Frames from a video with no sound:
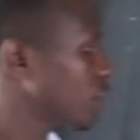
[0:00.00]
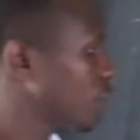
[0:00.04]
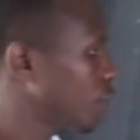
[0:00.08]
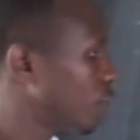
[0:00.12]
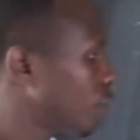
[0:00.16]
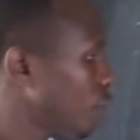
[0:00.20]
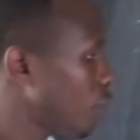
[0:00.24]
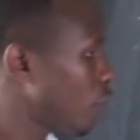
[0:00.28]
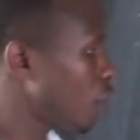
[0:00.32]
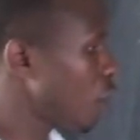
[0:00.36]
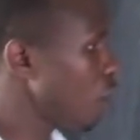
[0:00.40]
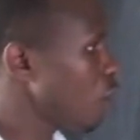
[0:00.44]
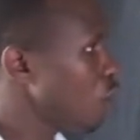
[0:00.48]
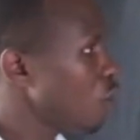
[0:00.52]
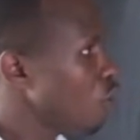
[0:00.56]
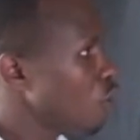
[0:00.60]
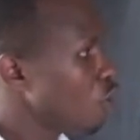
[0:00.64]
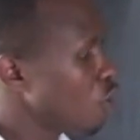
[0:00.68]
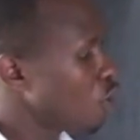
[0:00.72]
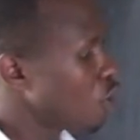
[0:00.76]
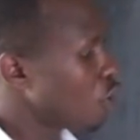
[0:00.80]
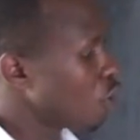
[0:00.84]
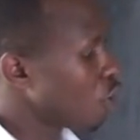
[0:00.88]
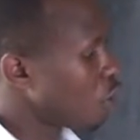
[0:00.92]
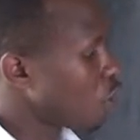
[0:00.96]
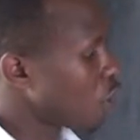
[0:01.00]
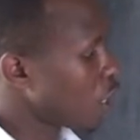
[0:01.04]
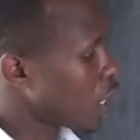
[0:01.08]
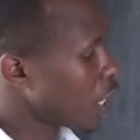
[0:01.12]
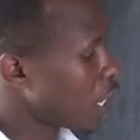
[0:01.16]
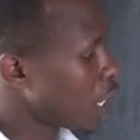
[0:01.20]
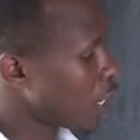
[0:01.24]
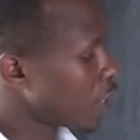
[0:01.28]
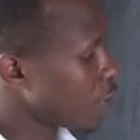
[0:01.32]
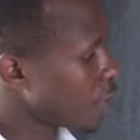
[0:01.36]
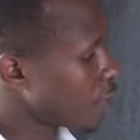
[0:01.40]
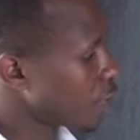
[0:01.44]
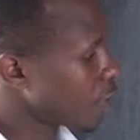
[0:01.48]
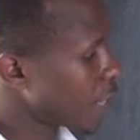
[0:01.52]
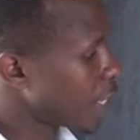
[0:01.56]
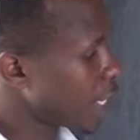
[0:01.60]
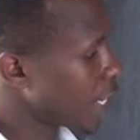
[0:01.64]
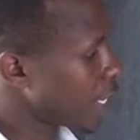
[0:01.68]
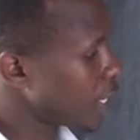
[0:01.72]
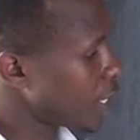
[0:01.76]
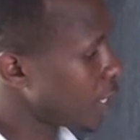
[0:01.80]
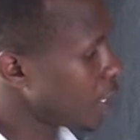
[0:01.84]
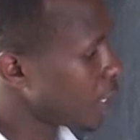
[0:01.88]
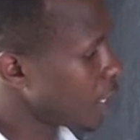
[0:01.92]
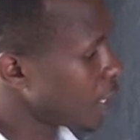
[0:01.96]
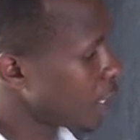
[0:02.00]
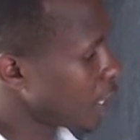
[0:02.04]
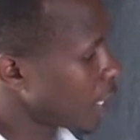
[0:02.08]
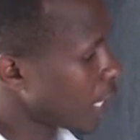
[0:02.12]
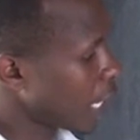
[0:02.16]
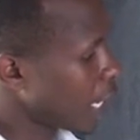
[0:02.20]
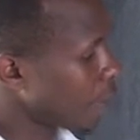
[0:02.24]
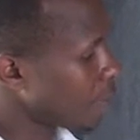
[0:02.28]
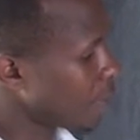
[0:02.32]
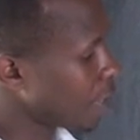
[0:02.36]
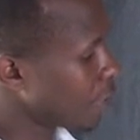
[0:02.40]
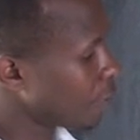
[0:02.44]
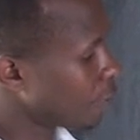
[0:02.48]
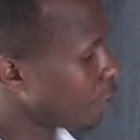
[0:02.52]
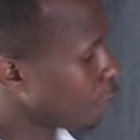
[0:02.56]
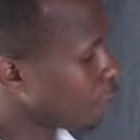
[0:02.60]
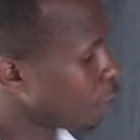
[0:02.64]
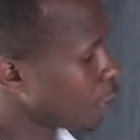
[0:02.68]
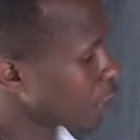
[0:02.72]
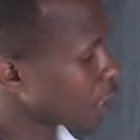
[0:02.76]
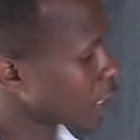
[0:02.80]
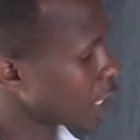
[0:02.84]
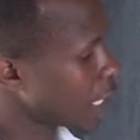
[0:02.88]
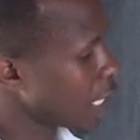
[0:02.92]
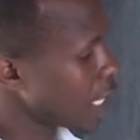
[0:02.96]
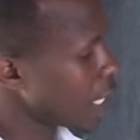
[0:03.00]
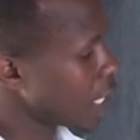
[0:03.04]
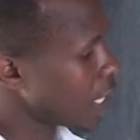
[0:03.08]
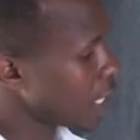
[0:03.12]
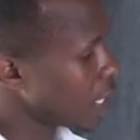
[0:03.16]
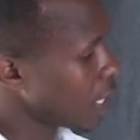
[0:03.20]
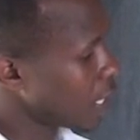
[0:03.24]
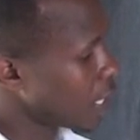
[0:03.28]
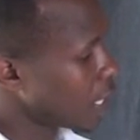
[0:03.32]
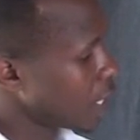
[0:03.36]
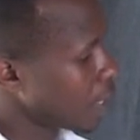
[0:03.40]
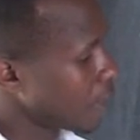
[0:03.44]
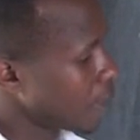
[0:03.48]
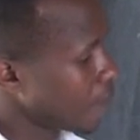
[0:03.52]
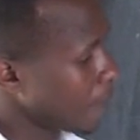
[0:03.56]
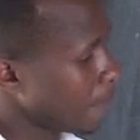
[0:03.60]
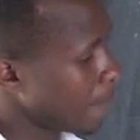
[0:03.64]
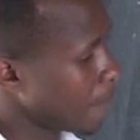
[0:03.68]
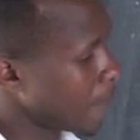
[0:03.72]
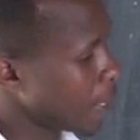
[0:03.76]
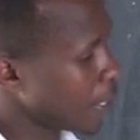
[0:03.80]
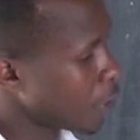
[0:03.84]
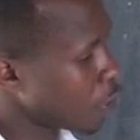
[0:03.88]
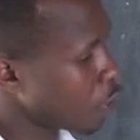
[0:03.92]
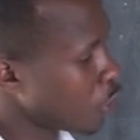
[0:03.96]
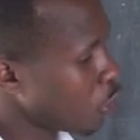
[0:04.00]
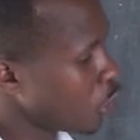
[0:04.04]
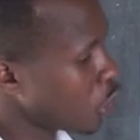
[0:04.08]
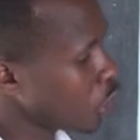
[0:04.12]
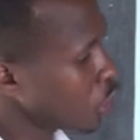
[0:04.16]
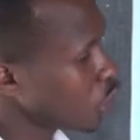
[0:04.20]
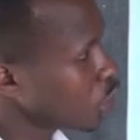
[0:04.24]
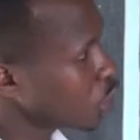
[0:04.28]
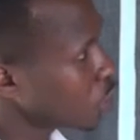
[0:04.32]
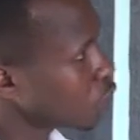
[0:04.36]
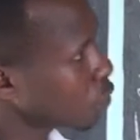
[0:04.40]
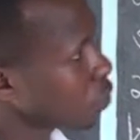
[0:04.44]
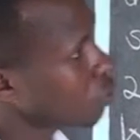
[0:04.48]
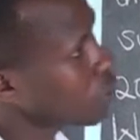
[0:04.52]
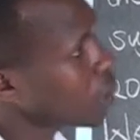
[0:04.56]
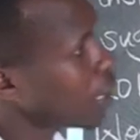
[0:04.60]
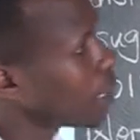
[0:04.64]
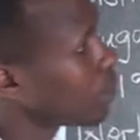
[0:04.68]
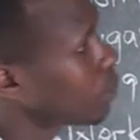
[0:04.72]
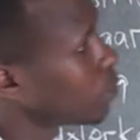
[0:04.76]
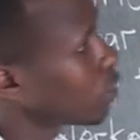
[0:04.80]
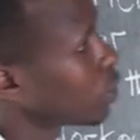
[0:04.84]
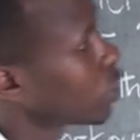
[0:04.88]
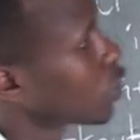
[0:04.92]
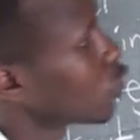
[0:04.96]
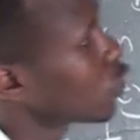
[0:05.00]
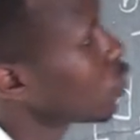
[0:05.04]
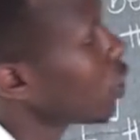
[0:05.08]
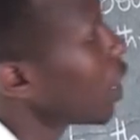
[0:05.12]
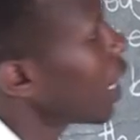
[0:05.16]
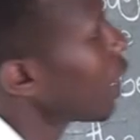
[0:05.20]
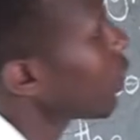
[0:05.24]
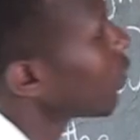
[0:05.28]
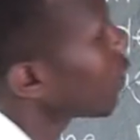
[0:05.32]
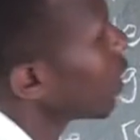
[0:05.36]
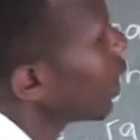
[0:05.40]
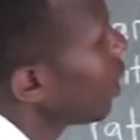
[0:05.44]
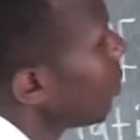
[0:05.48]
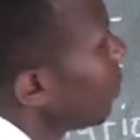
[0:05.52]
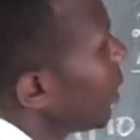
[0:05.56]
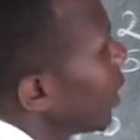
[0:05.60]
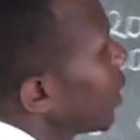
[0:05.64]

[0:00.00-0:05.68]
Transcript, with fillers: is 400 i mean 40 million grams so i will